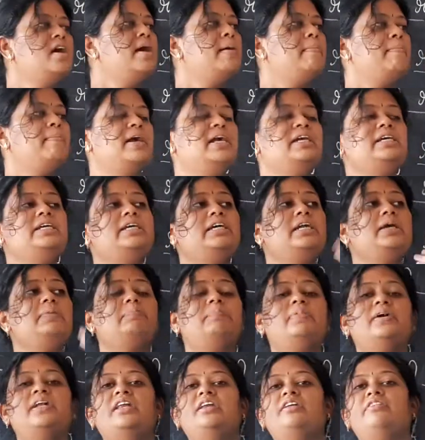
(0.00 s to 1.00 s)

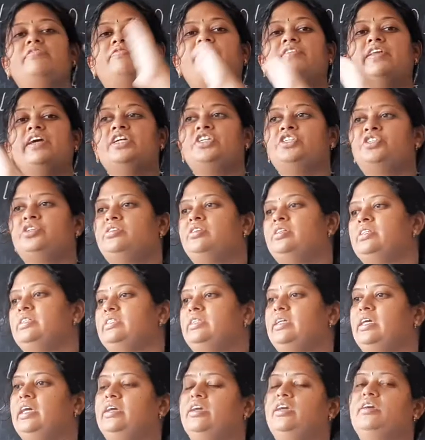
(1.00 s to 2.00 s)
Multiple reflection is
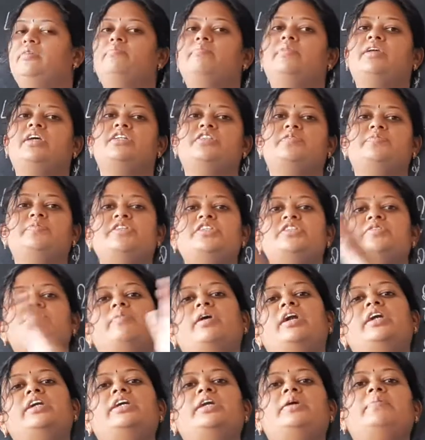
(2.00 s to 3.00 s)
taking place, means
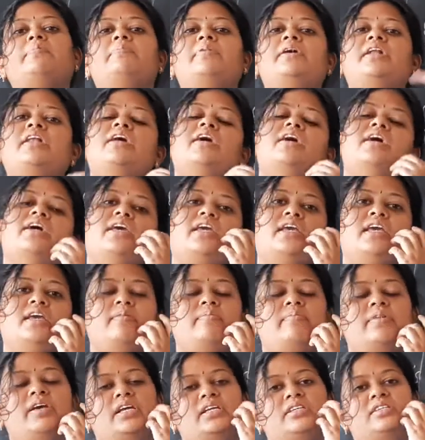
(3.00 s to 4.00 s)
multiple
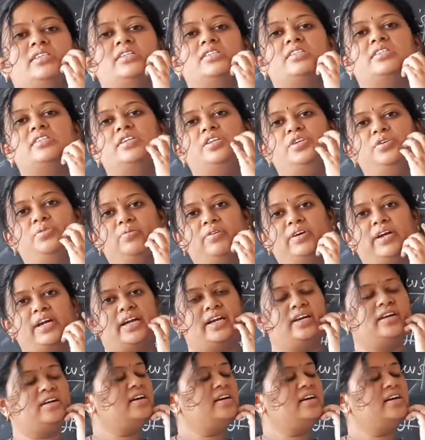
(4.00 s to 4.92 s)
images you get.